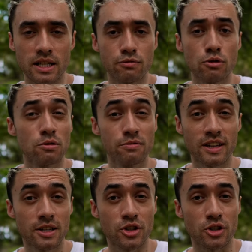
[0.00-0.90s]
these rural
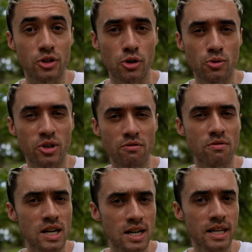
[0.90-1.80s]
villagers who don't
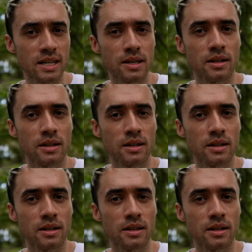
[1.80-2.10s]
really